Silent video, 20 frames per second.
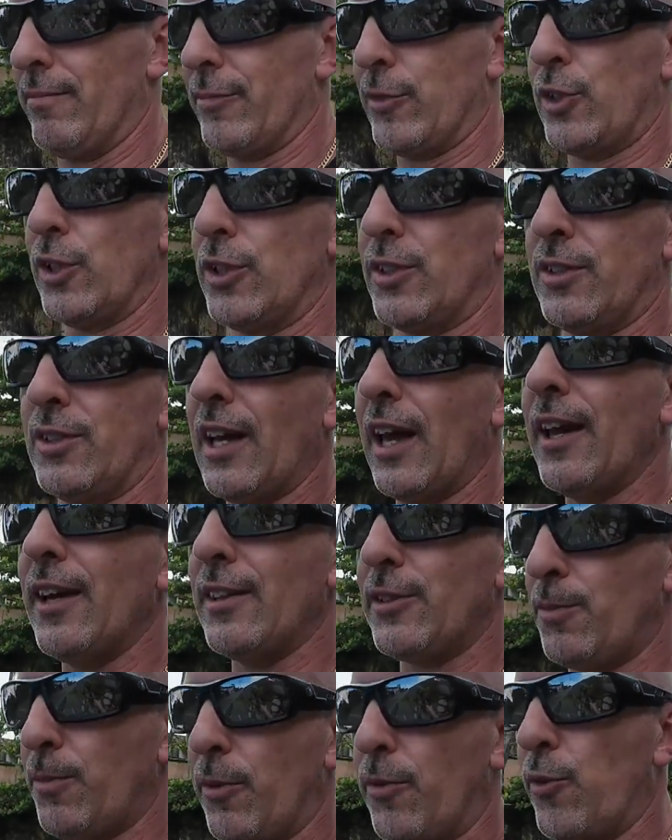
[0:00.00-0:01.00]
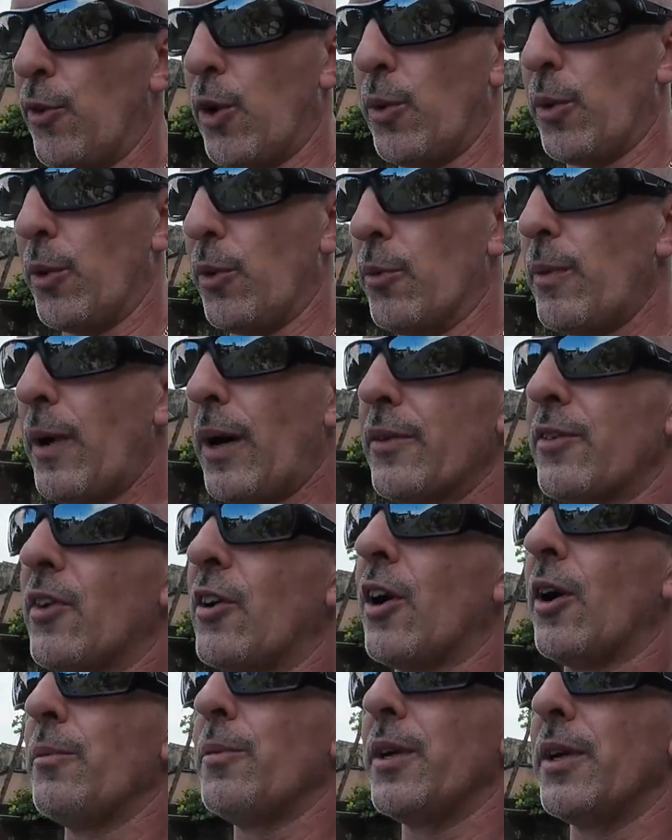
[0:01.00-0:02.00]
just days before we were about to
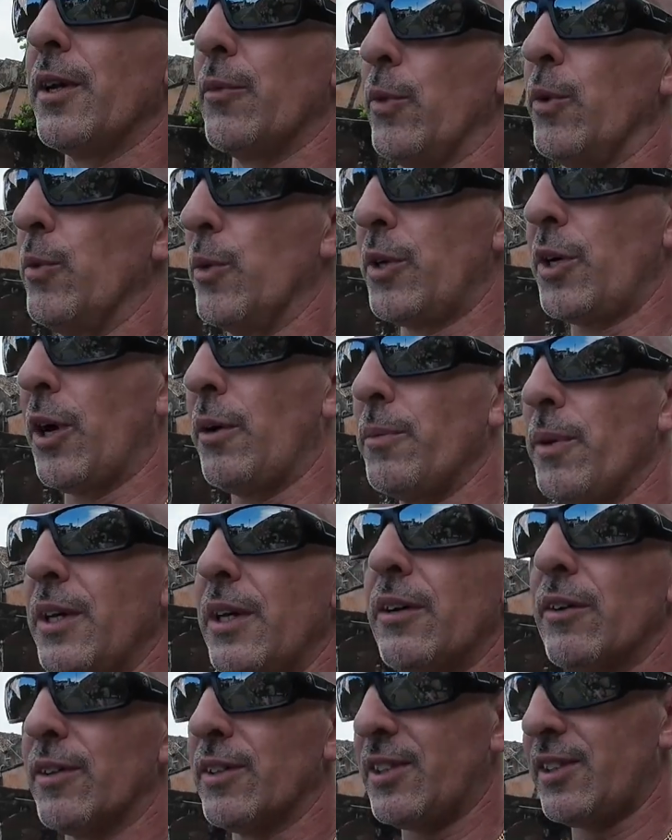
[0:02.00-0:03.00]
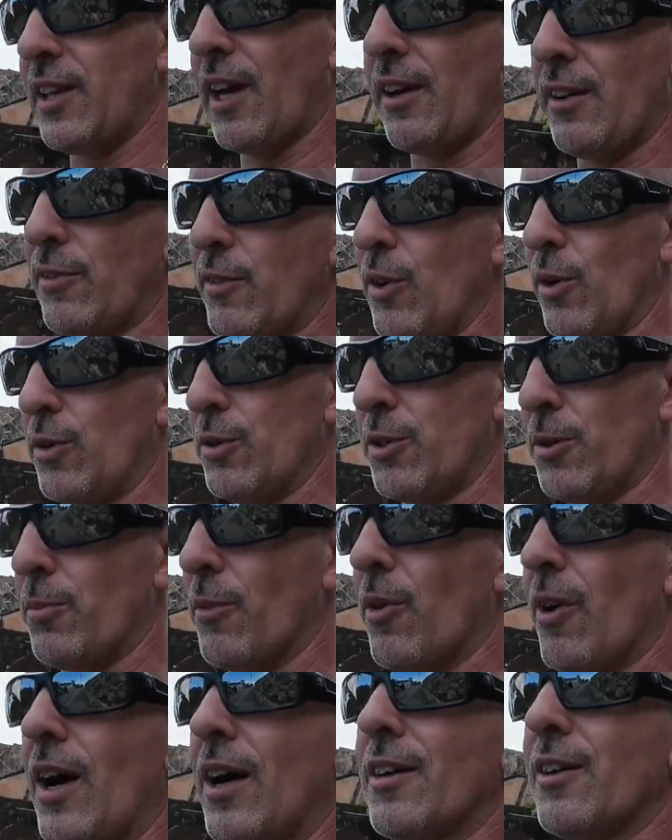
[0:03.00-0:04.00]
come here that we would come here instead of going to
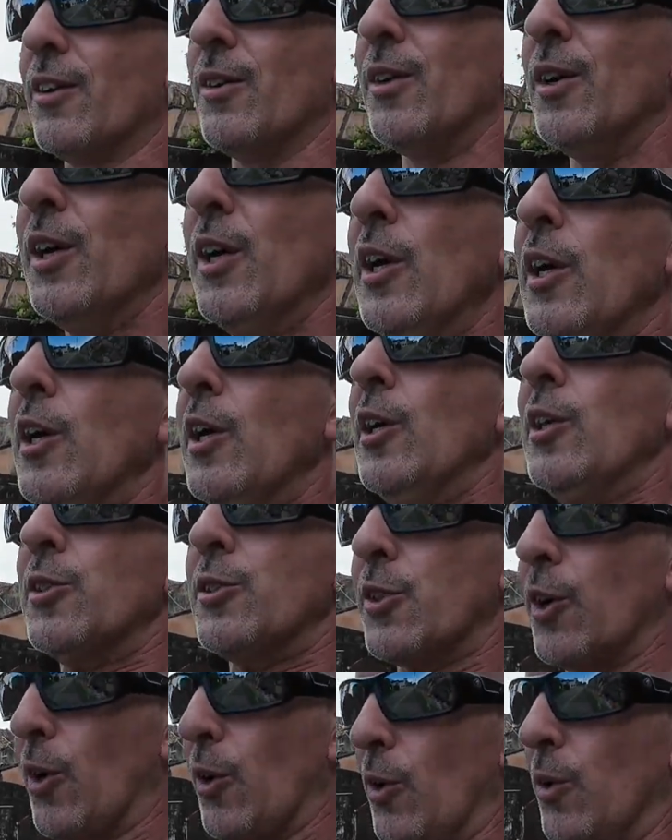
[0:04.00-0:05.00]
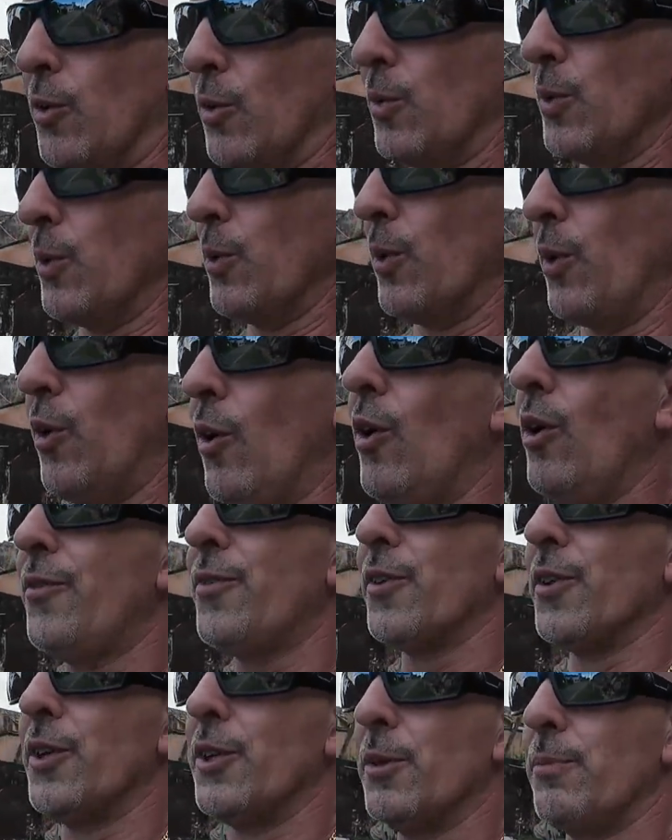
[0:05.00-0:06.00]
Morocco. So we were off
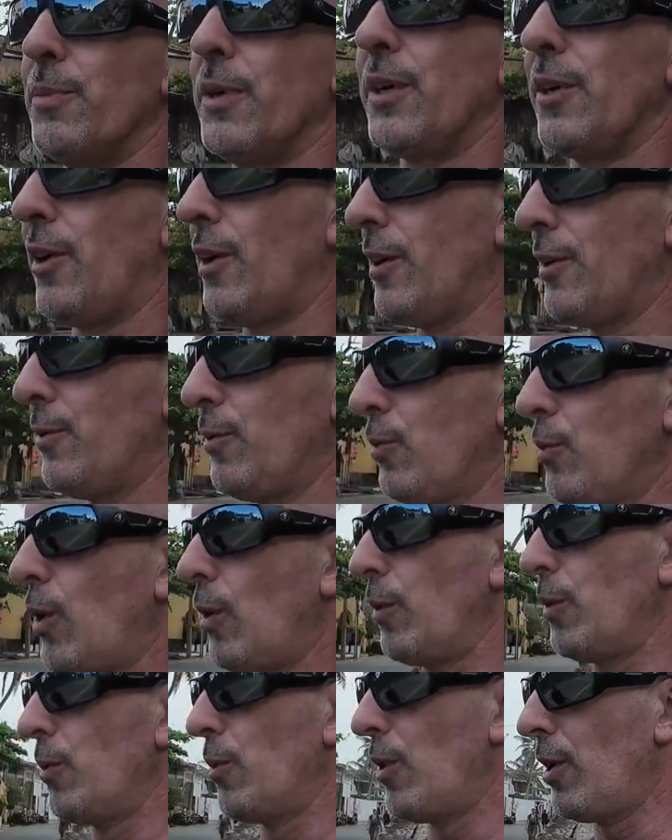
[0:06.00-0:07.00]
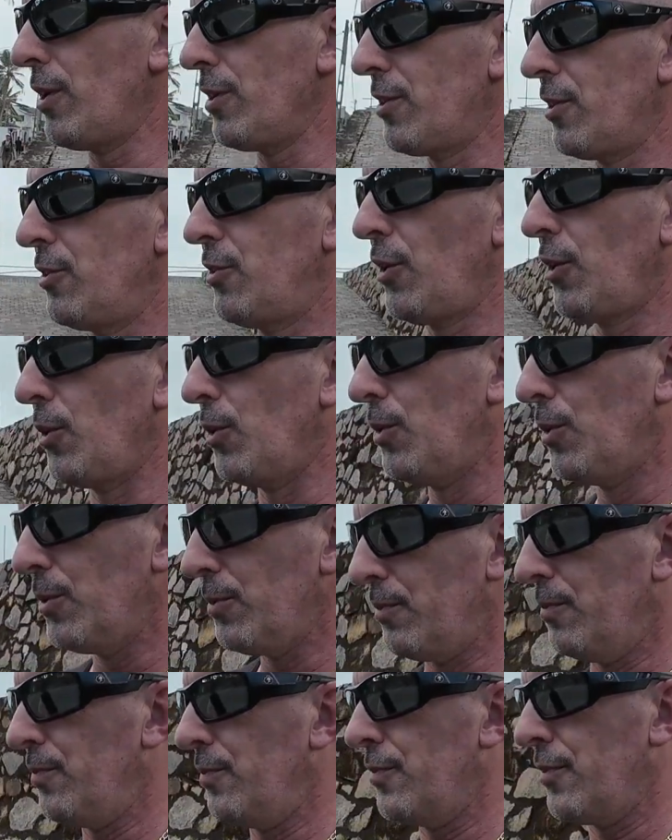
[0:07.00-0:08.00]
a little bit on what we wanted to do.
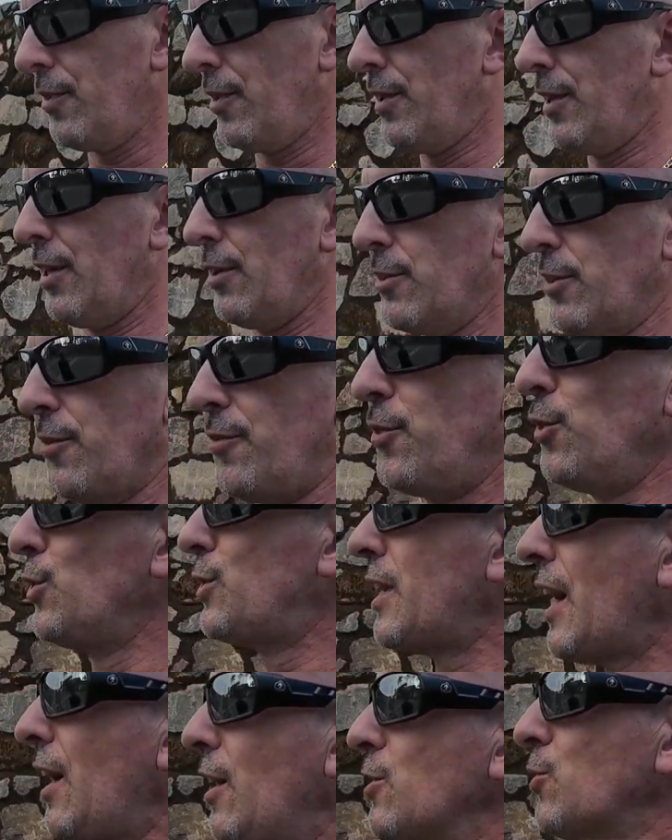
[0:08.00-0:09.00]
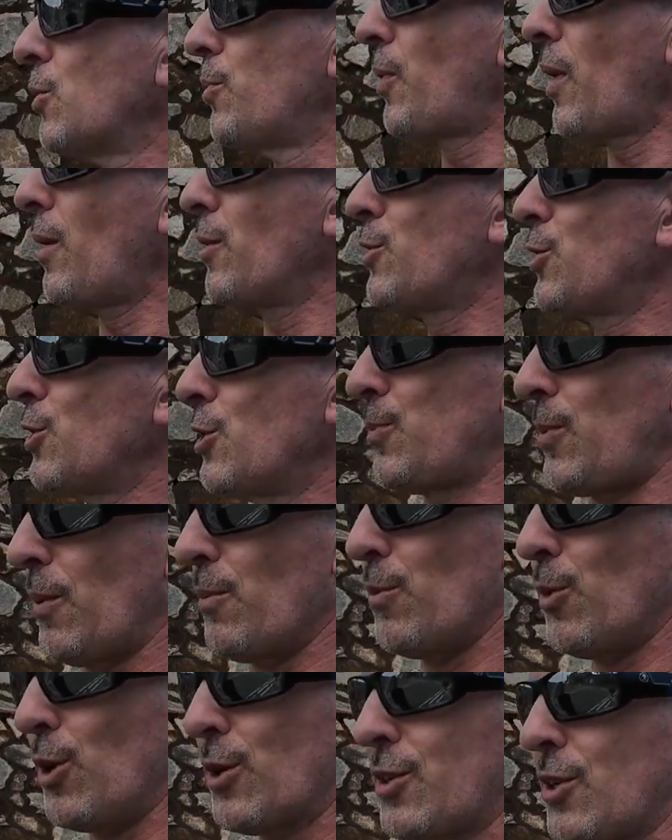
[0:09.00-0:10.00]
There was a few towns we probably should have spent
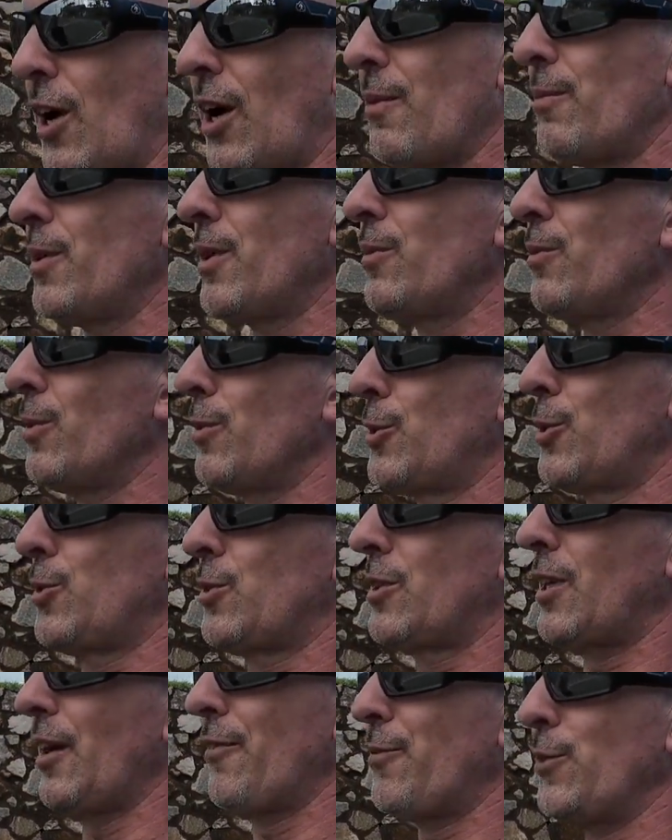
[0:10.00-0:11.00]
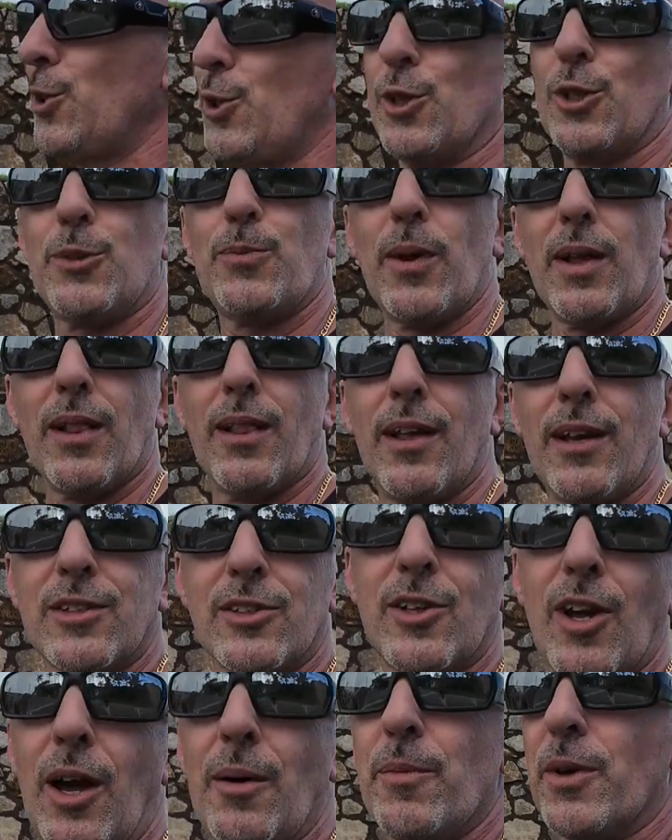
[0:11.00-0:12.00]
more time in. We definitely should have spent less
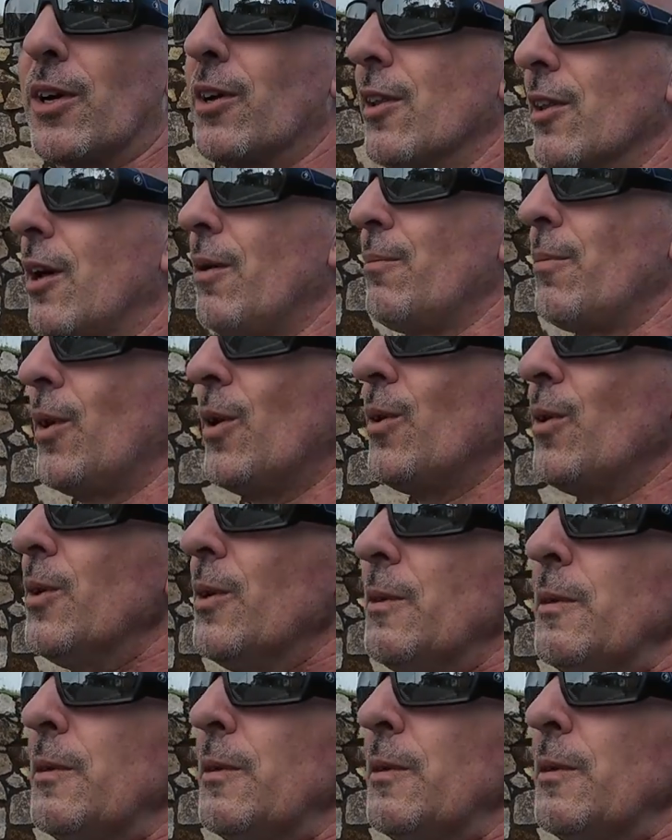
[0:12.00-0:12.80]
time in Colombo.